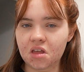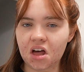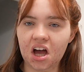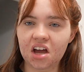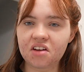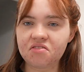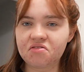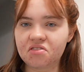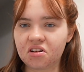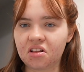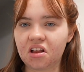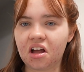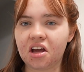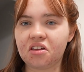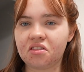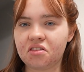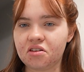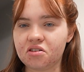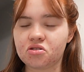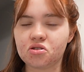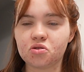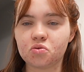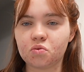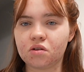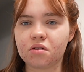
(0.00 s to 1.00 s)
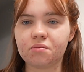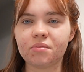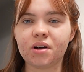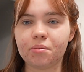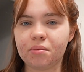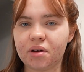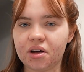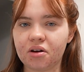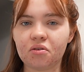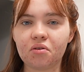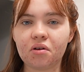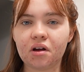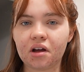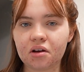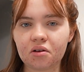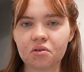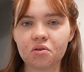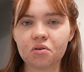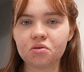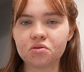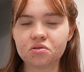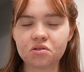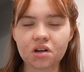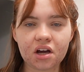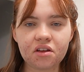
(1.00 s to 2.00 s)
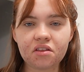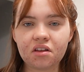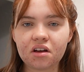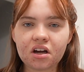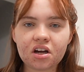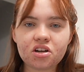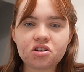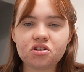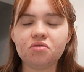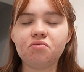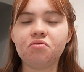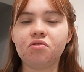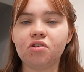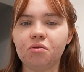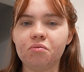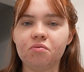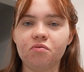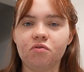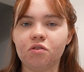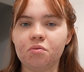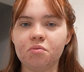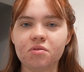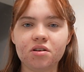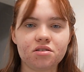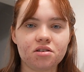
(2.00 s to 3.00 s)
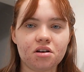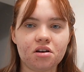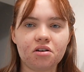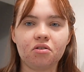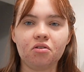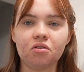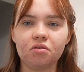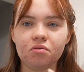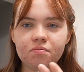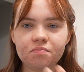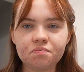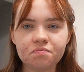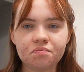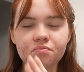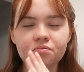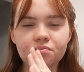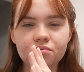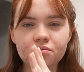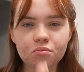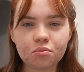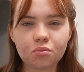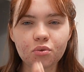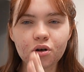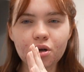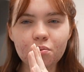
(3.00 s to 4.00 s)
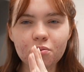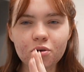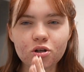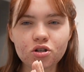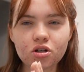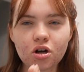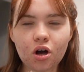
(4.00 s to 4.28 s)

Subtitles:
I feel like this is one of my better angles. I think I should film from this angle pretty much